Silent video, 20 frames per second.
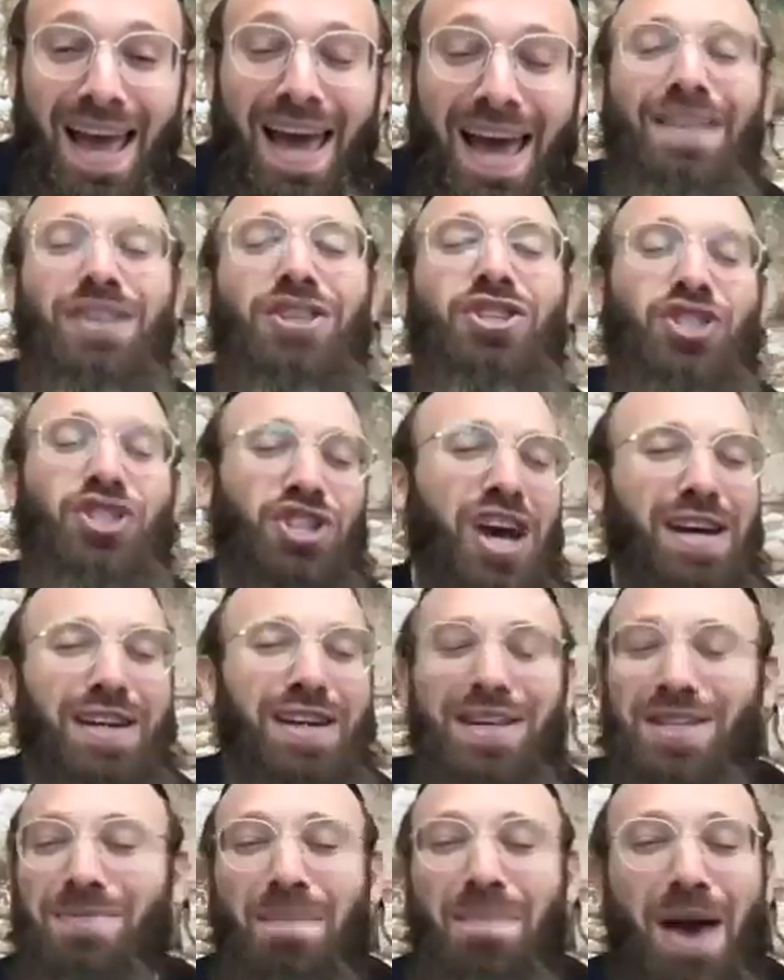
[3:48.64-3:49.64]
And this
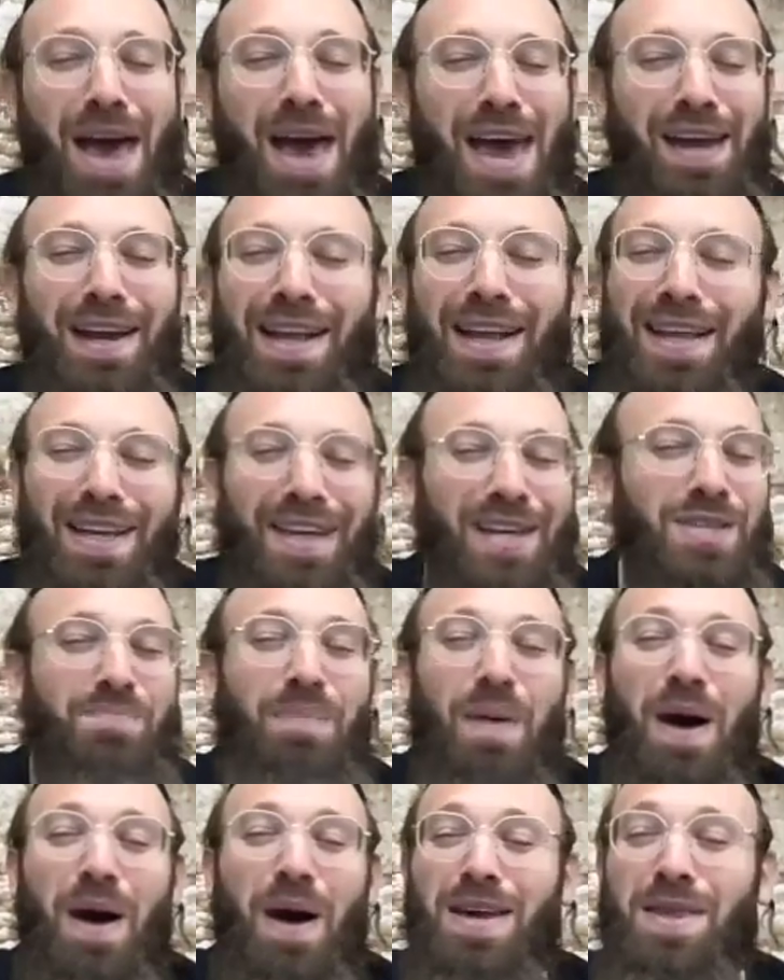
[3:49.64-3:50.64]
Chinese man is
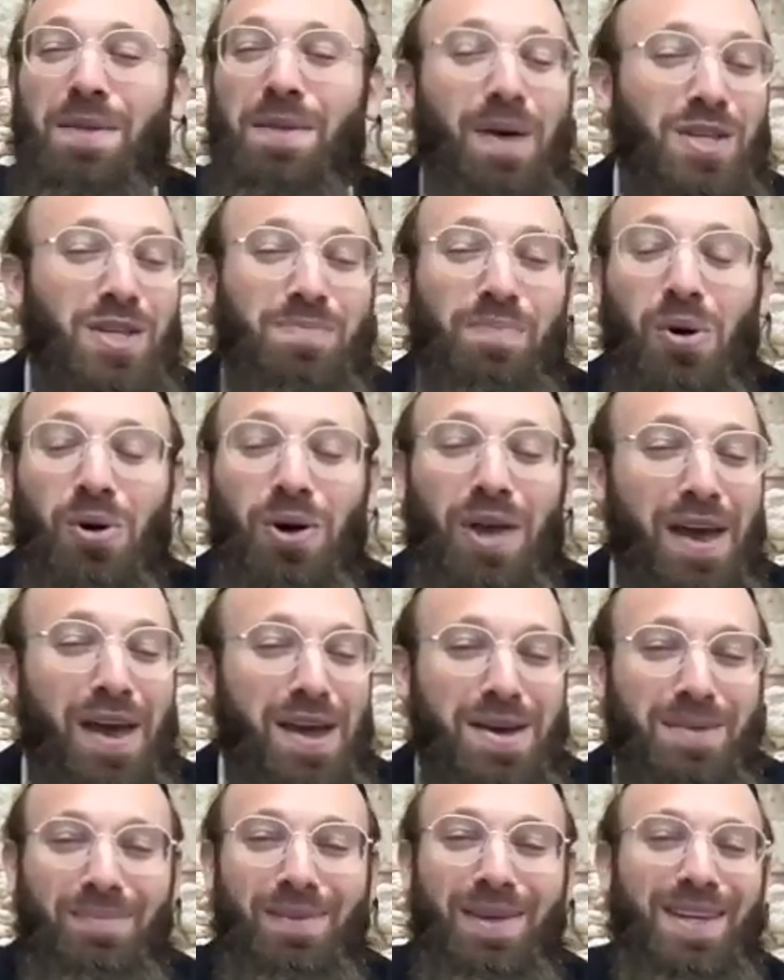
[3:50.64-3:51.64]
by the baseball
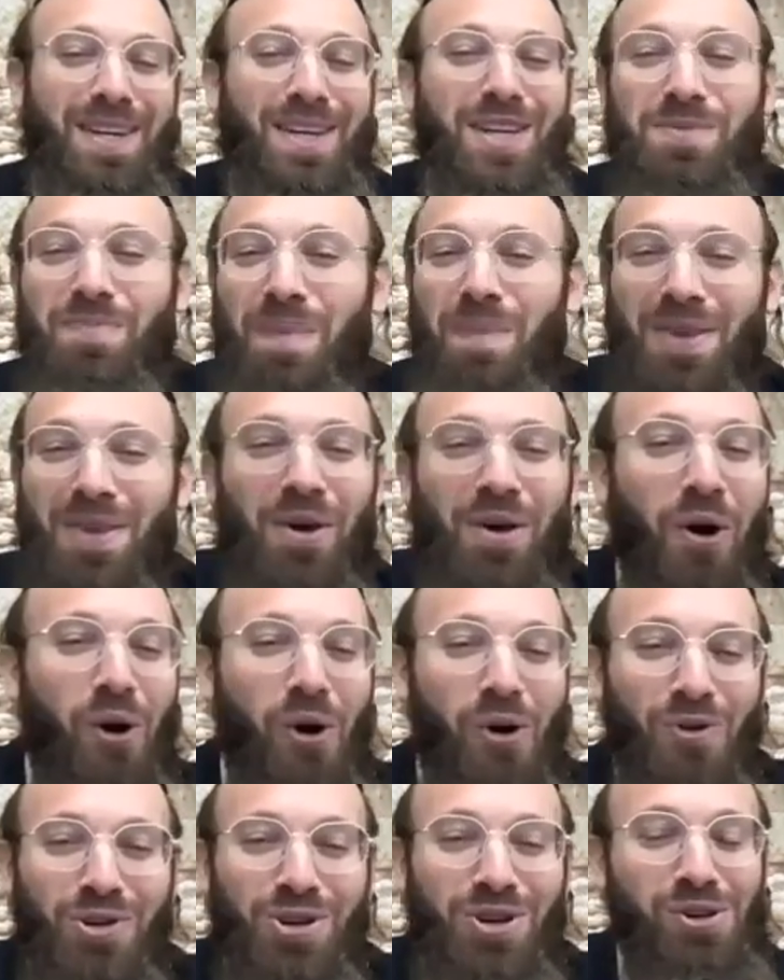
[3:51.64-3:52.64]
game. He's by the
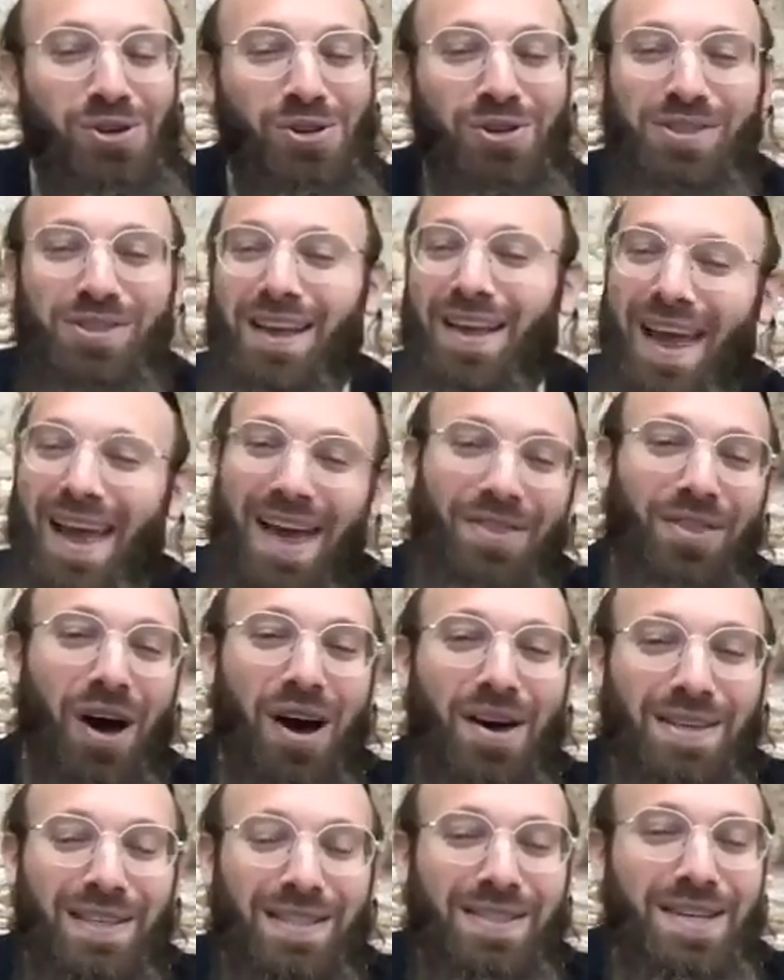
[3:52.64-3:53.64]
Orioles and the
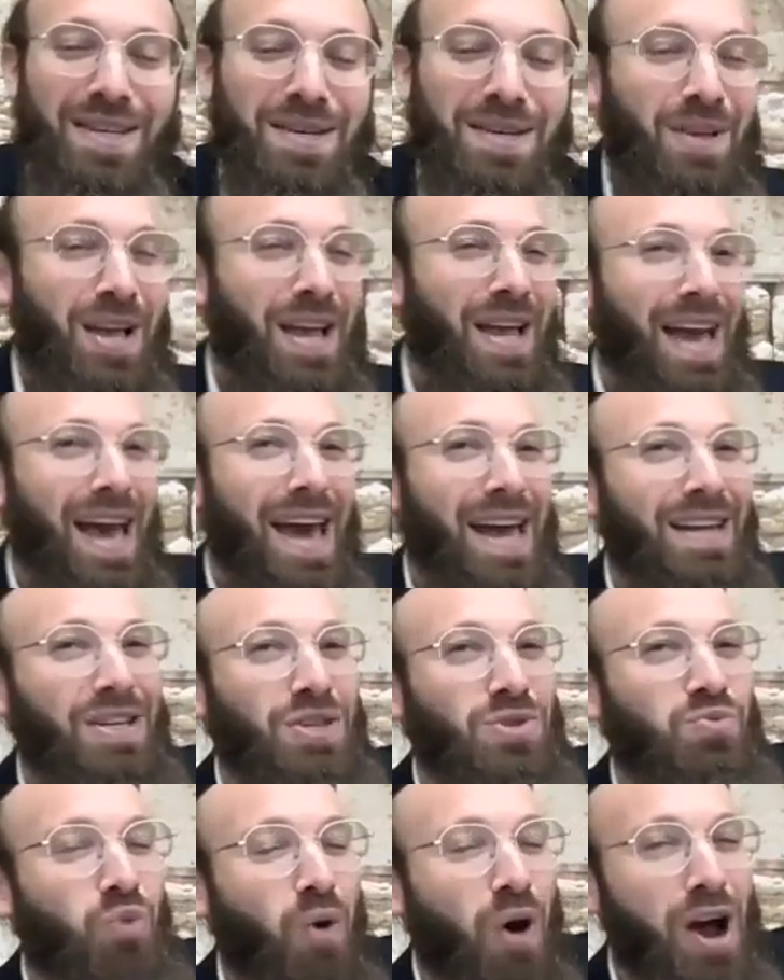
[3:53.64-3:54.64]
other teams, and
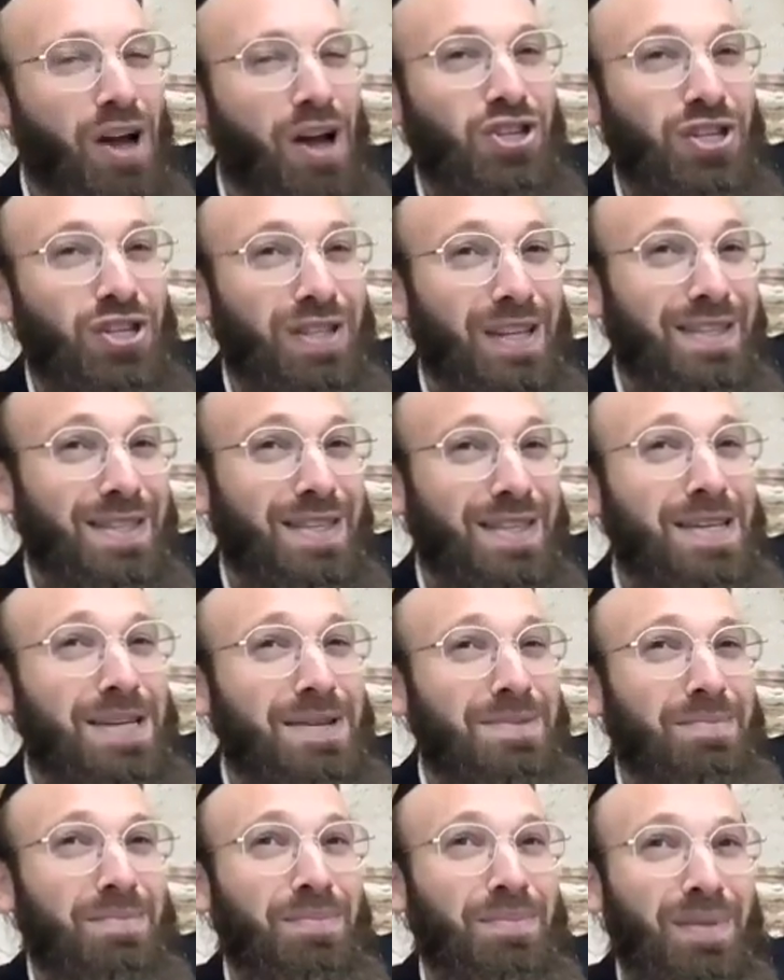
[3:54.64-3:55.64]
he's watching the
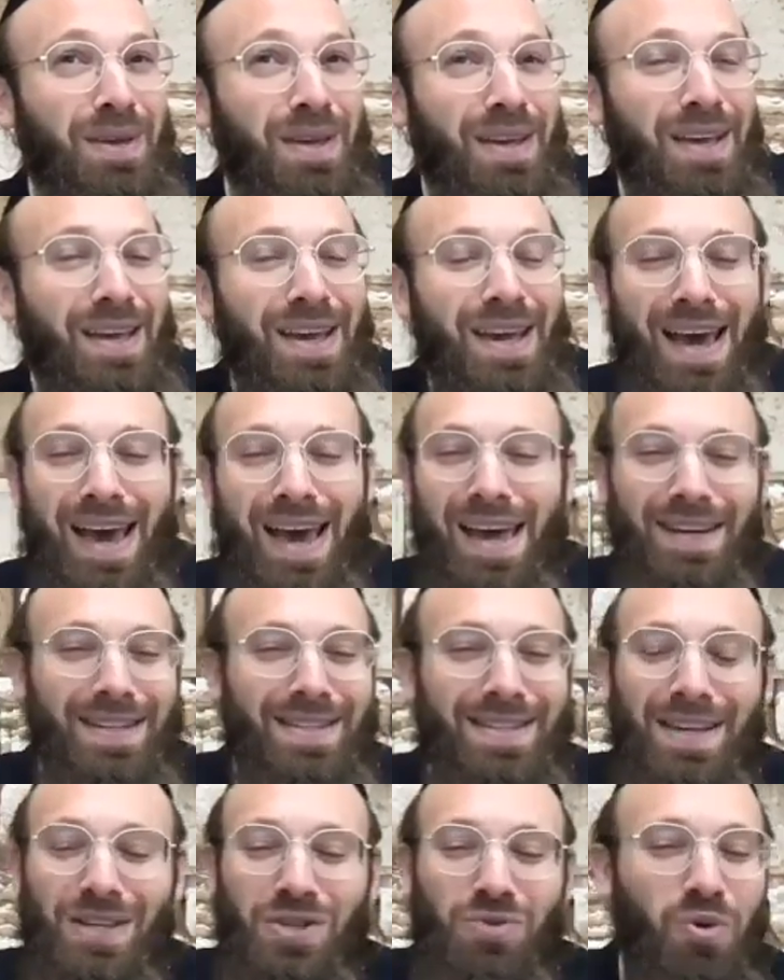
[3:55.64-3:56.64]
team. And he
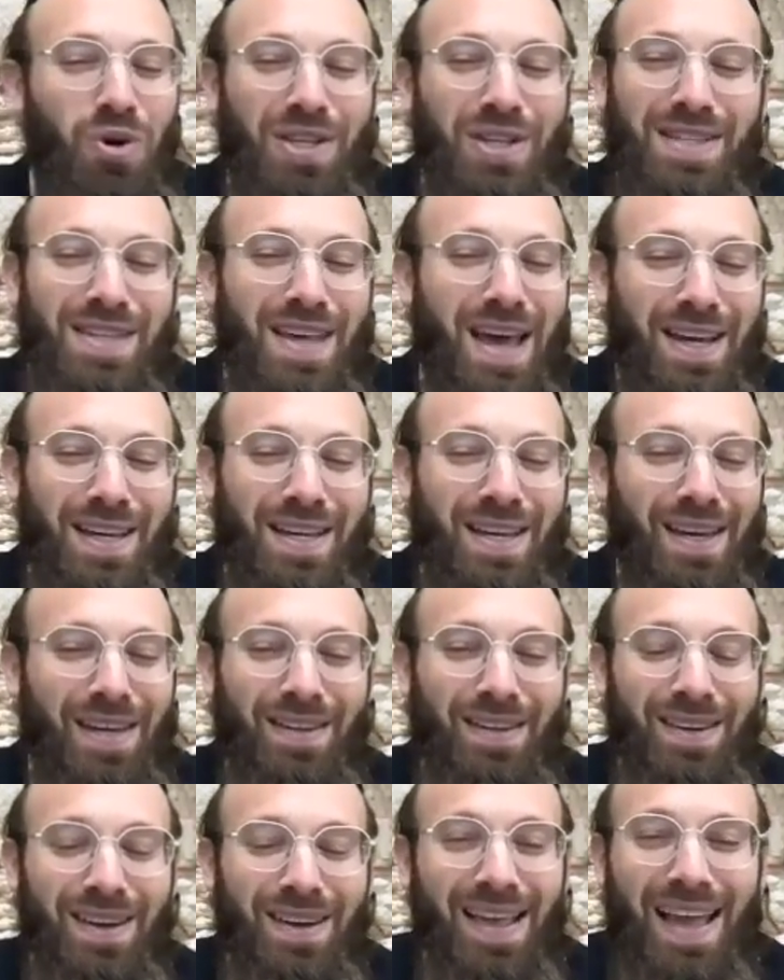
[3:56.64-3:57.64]
says, 1
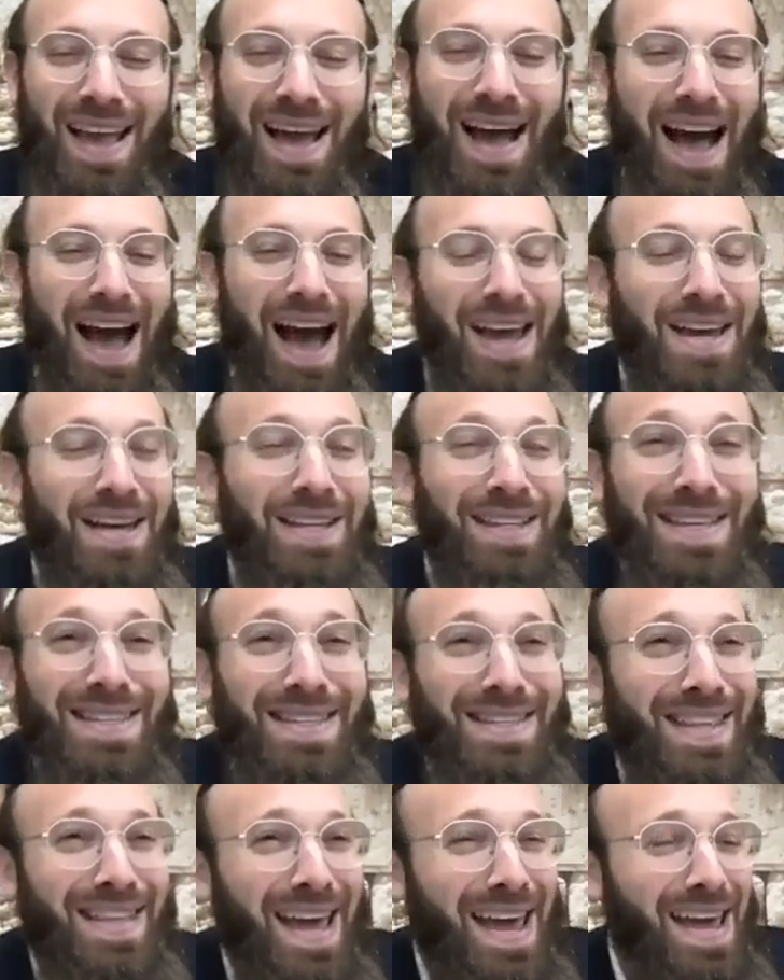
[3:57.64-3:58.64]
second, I
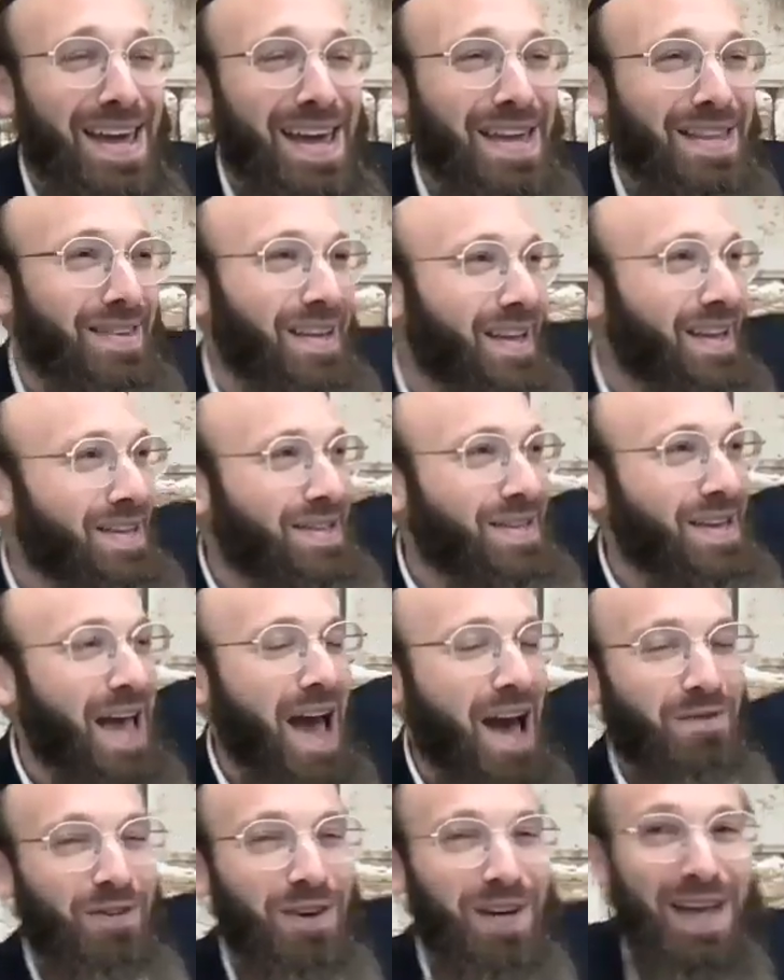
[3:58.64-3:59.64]
understand you
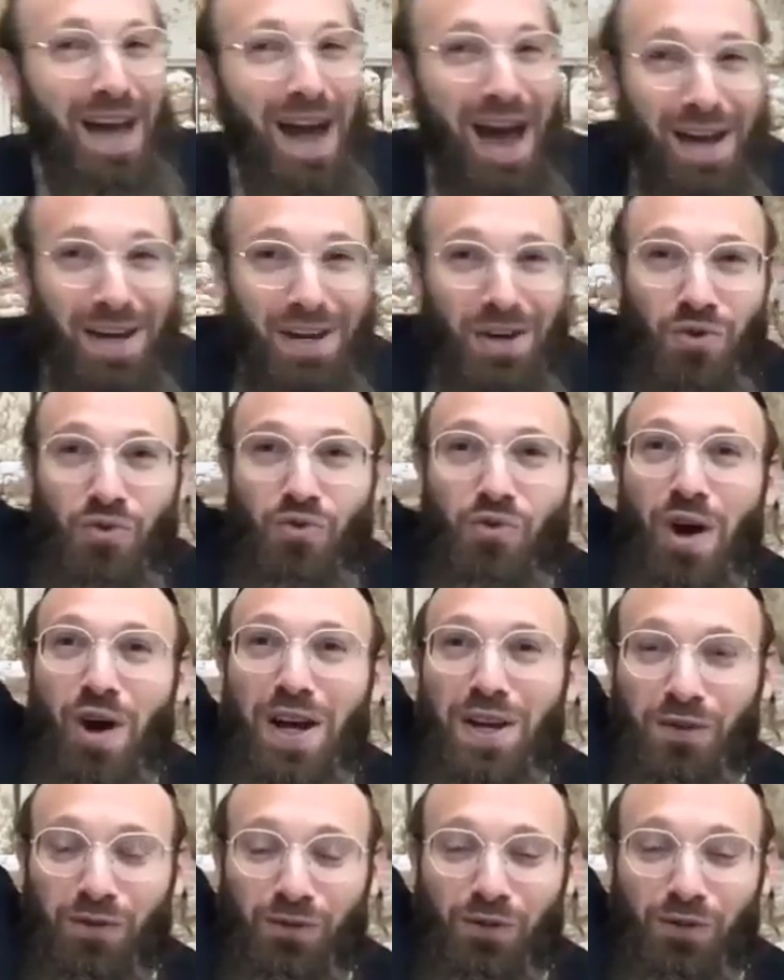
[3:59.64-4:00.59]
have a guy in right